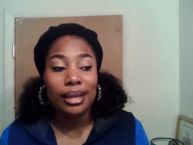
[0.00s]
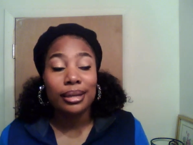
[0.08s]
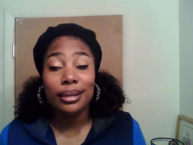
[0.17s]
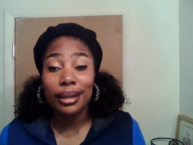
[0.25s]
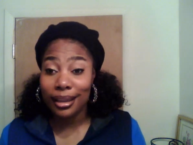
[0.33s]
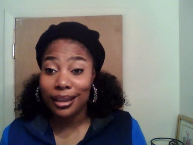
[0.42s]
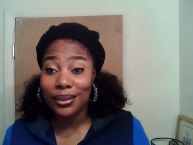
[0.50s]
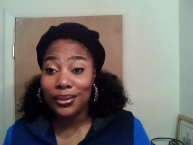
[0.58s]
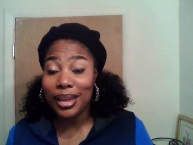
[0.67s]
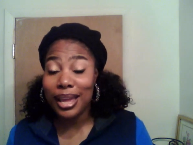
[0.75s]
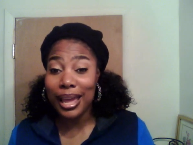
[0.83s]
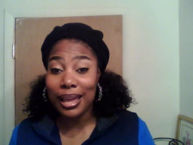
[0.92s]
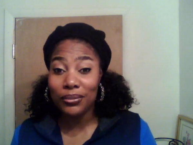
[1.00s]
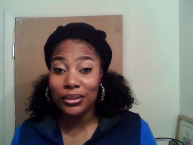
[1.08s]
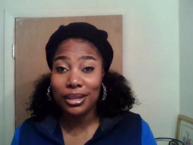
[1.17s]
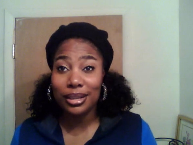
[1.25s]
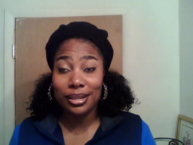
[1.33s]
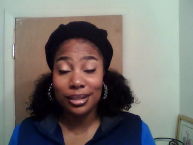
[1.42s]
Now,
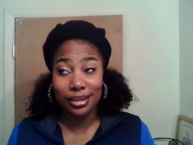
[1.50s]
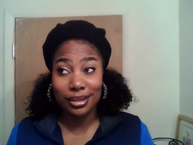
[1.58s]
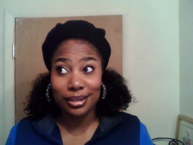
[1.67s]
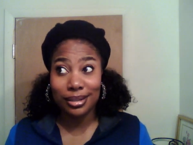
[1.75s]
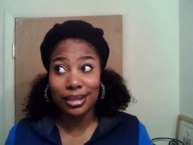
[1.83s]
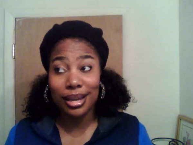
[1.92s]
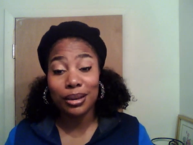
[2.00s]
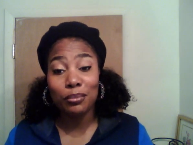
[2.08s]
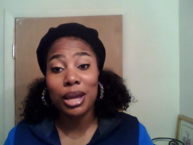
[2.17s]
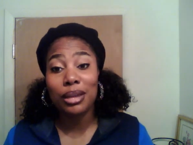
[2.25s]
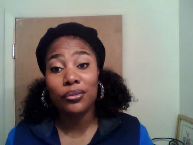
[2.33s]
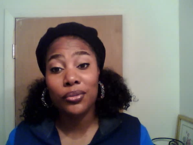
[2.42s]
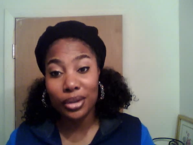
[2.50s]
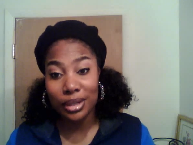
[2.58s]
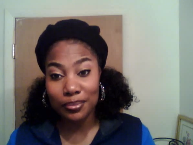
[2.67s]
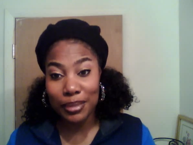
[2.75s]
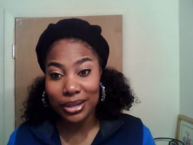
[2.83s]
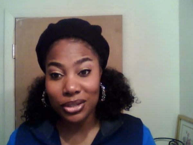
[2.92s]
having done my
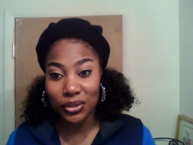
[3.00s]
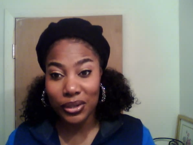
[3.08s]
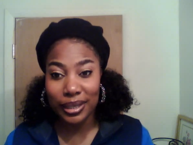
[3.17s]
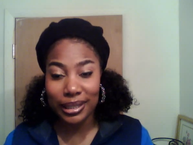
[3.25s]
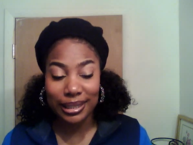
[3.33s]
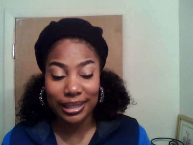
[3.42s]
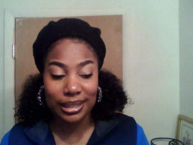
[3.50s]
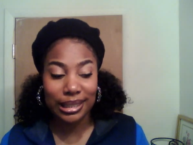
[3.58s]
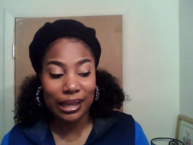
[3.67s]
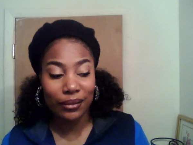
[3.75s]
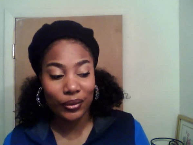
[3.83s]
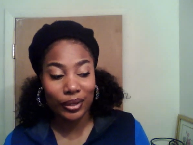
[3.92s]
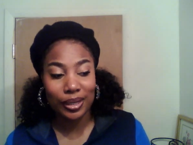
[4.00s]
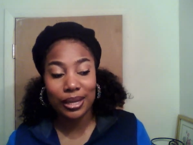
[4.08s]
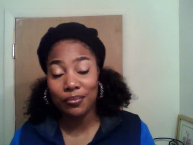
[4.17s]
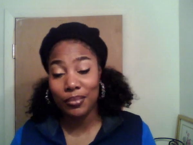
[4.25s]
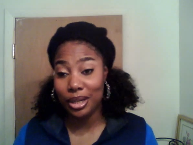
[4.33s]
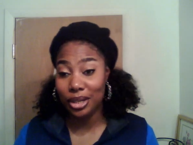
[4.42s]
first master cleanse, having
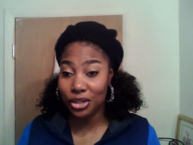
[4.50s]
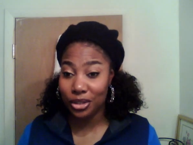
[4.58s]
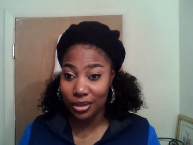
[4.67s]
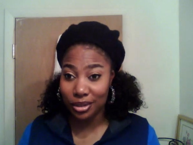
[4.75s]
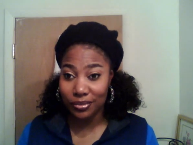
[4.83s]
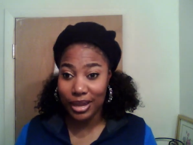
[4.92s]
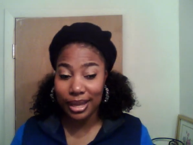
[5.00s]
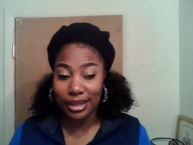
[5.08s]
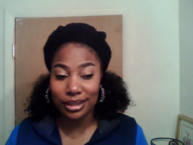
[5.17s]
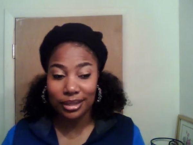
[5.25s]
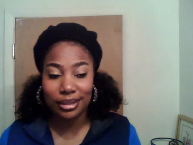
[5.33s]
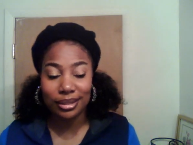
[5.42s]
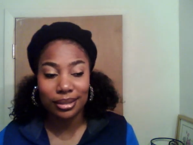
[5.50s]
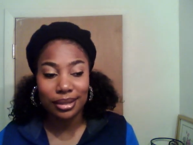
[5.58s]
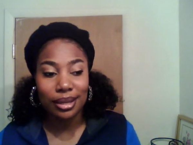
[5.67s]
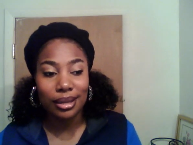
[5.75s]
done many juice fasts,